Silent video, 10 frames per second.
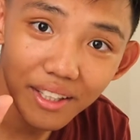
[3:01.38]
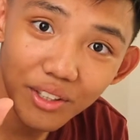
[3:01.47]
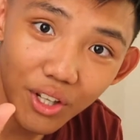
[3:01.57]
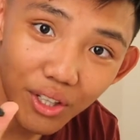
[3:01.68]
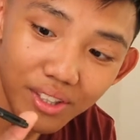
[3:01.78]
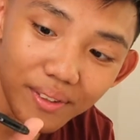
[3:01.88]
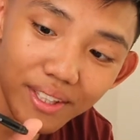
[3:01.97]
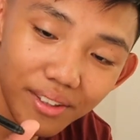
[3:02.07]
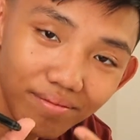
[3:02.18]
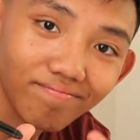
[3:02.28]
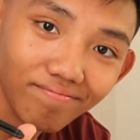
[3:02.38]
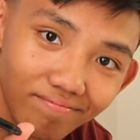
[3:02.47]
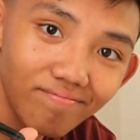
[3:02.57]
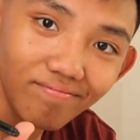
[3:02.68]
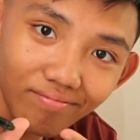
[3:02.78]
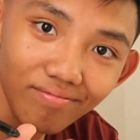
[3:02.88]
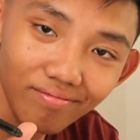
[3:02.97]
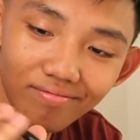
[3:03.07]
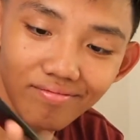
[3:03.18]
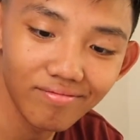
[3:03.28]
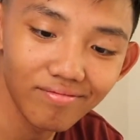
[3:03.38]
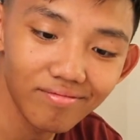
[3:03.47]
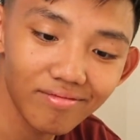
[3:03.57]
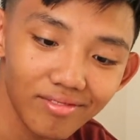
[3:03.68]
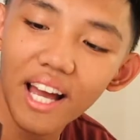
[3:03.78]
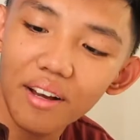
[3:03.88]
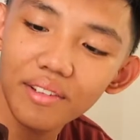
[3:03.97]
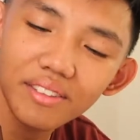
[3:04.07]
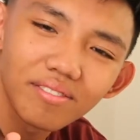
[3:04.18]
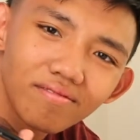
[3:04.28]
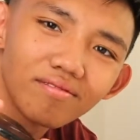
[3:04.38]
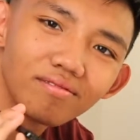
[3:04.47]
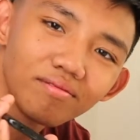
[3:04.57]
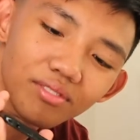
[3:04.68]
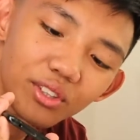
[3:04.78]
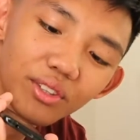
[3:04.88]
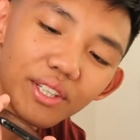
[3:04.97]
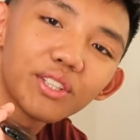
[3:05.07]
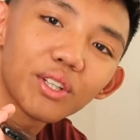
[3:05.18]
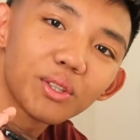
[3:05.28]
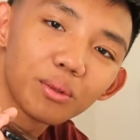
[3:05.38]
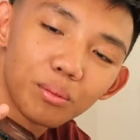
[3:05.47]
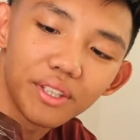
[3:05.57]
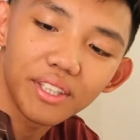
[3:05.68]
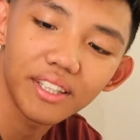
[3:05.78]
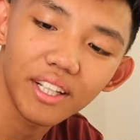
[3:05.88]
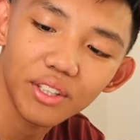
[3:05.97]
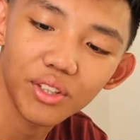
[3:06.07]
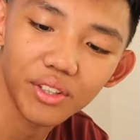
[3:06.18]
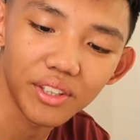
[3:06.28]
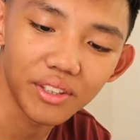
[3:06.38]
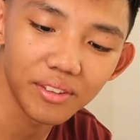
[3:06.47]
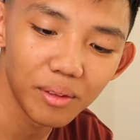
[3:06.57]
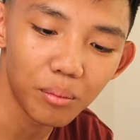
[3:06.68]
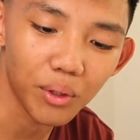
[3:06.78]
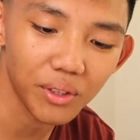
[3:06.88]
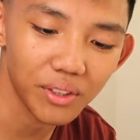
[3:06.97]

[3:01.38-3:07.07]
can charge with, and once you don't have it, you really start to appreciate that charging port.